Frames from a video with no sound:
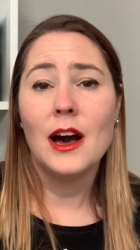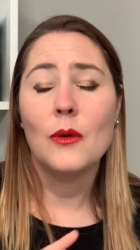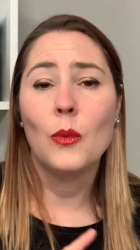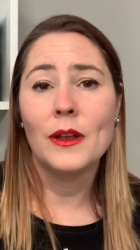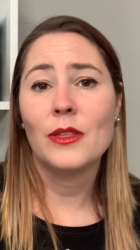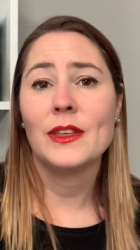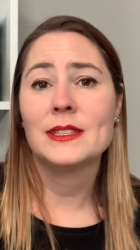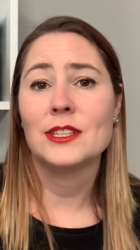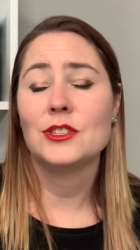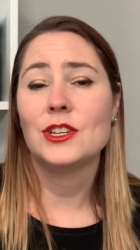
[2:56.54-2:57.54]
One of the things
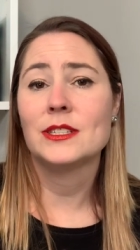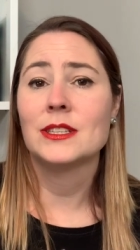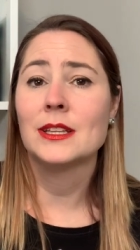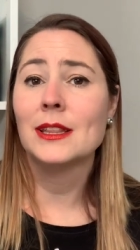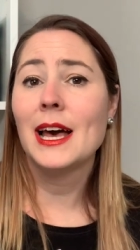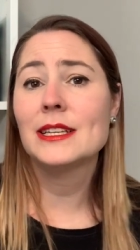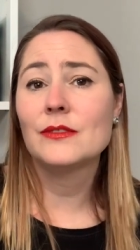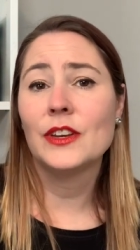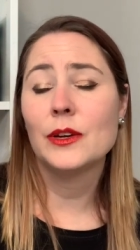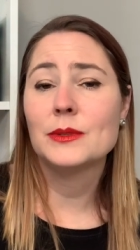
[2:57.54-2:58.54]
I suggested in the last
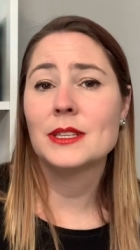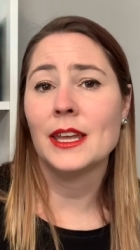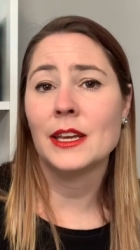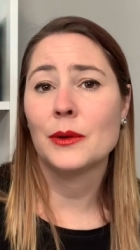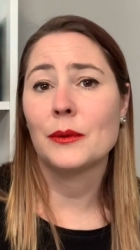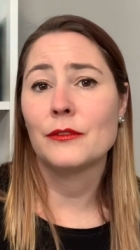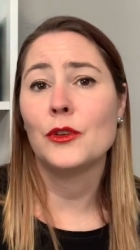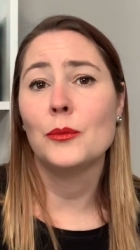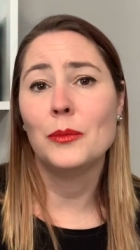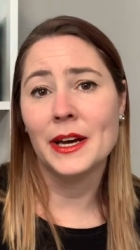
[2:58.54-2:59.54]
video was getting a review
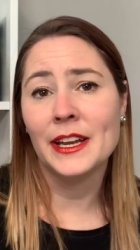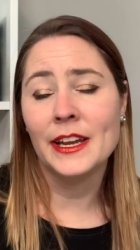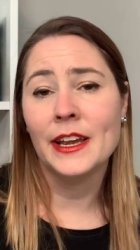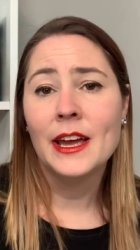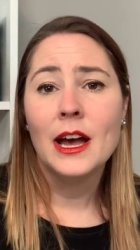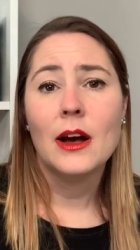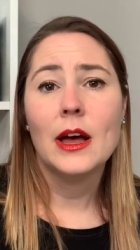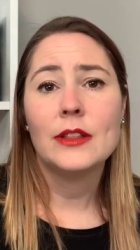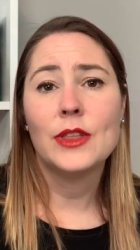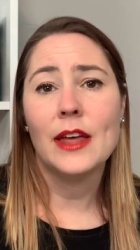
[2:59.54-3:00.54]
buddy
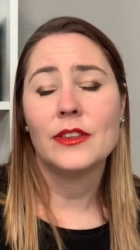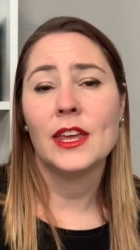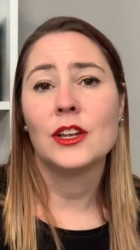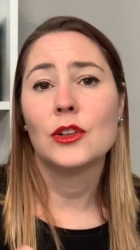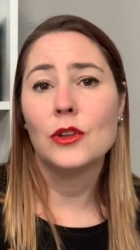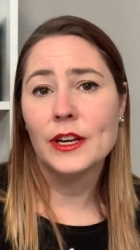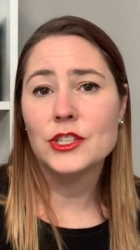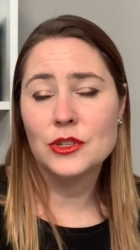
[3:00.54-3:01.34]
that can look at your